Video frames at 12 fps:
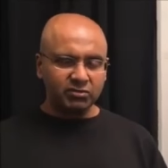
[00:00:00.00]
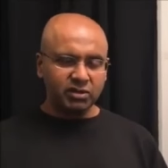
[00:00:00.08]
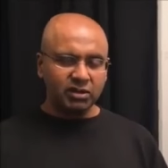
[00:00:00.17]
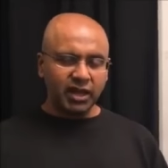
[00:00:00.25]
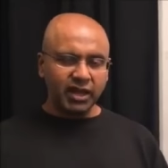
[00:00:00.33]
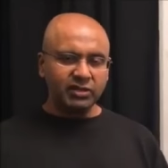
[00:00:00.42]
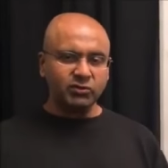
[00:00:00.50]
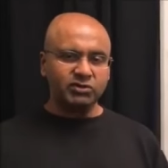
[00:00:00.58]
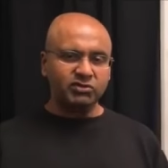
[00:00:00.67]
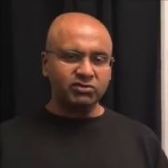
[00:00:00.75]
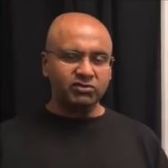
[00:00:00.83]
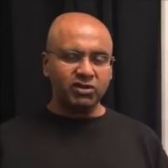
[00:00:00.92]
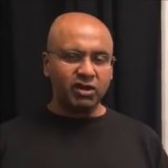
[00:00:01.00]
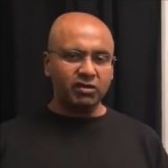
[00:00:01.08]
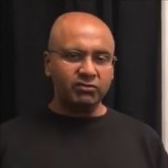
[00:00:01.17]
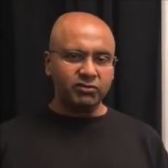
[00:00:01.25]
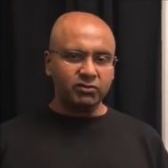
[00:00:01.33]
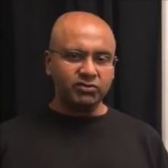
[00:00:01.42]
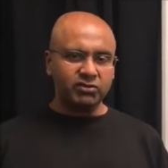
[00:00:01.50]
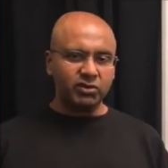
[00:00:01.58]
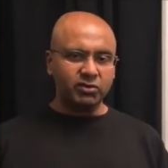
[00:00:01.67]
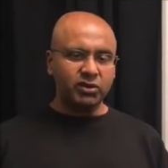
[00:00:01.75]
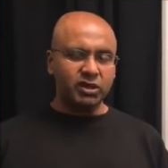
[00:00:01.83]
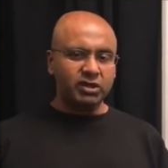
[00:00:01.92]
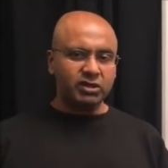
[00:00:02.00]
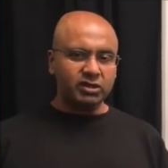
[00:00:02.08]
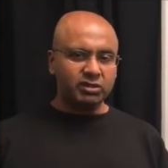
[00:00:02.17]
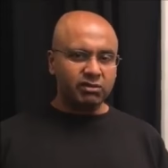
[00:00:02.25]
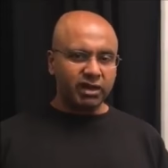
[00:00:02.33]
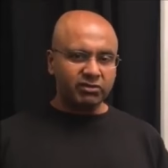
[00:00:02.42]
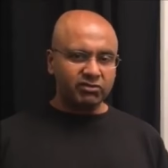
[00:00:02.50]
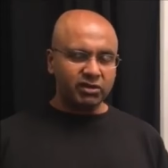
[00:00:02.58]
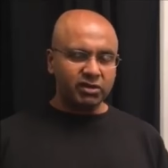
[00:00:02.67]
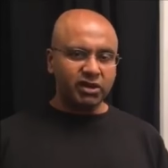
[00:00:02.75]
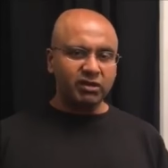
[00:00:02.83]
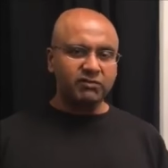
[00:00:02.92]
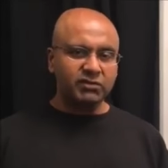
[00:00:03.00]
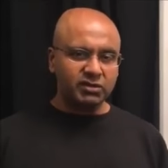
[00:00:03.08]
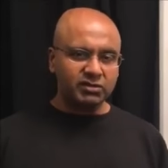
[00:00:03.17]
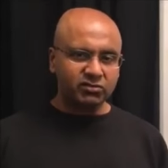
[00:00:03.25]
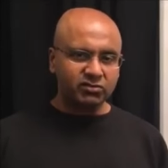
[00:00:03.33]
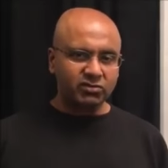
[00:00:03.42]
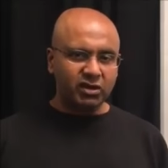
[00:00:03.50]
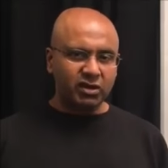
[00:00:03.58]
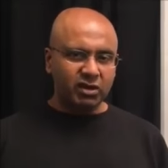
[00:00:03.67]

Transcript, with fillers: the language itself also creates the governance